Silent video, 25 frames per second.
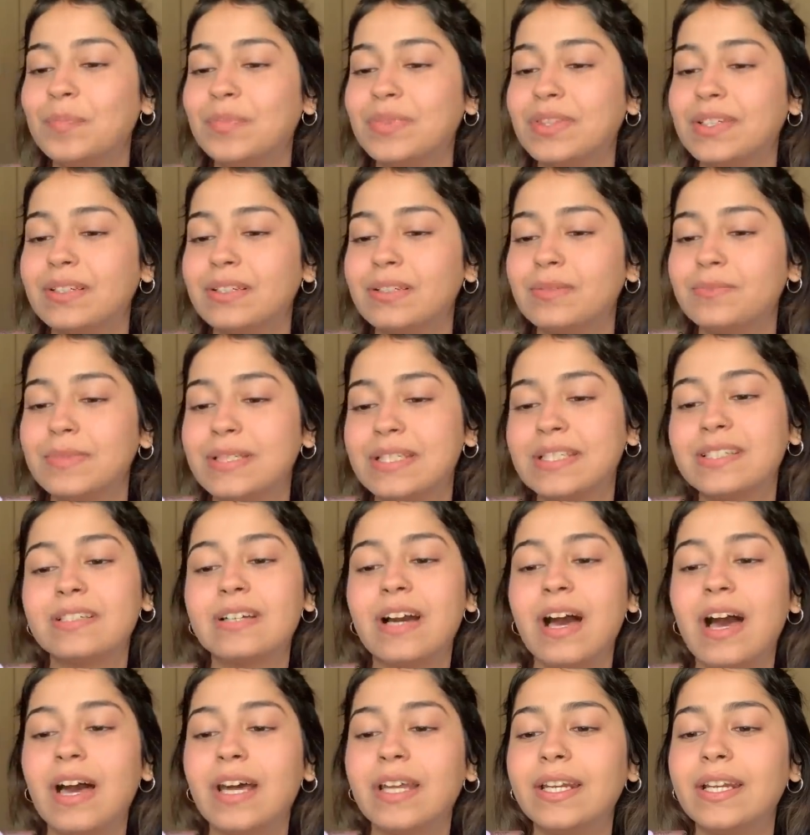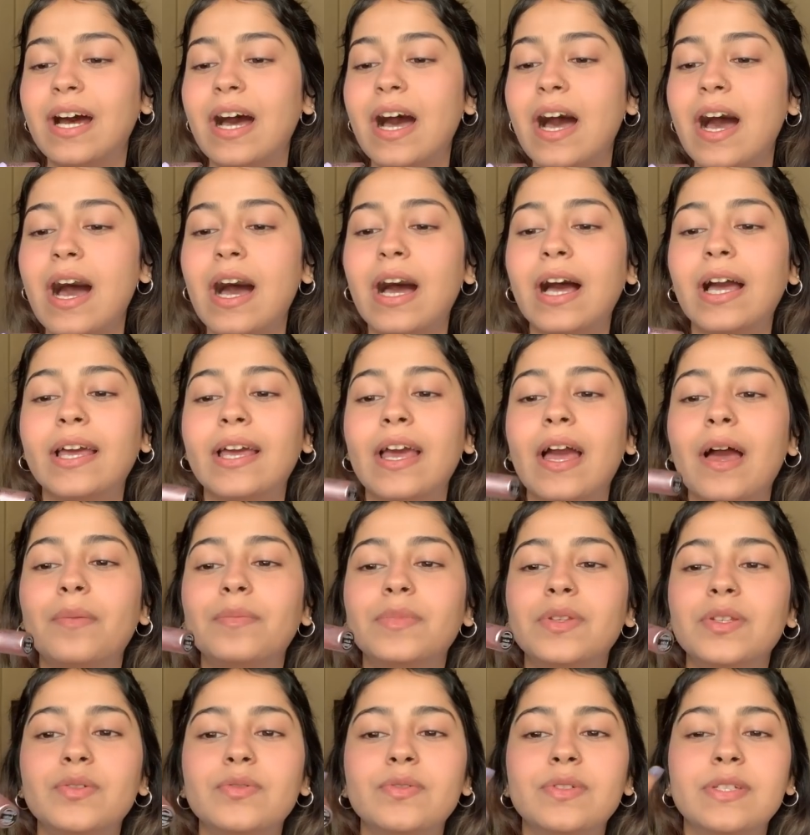the mascara, I
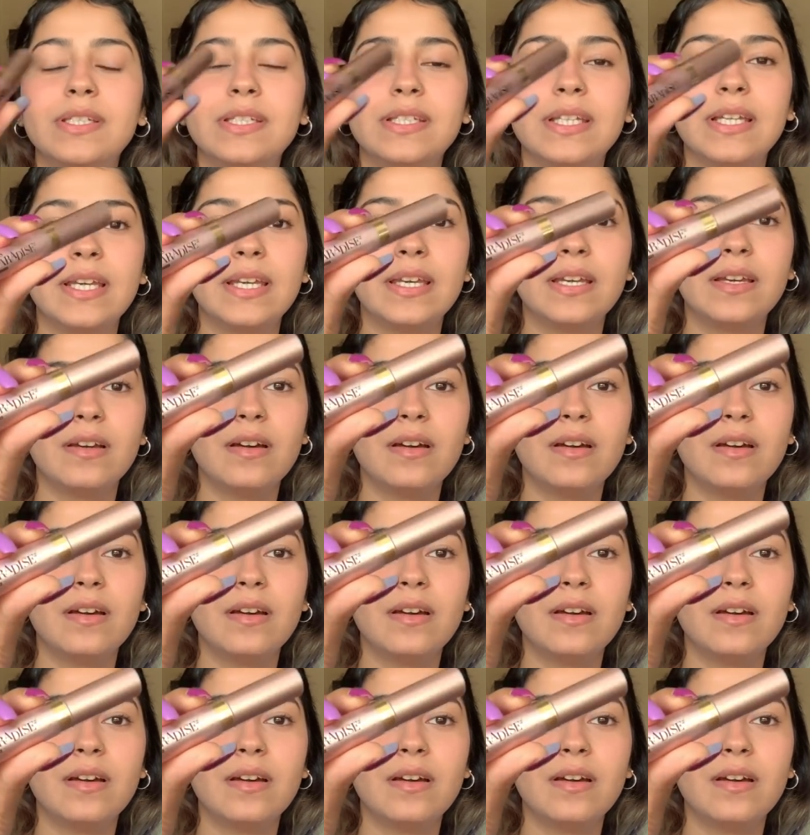am using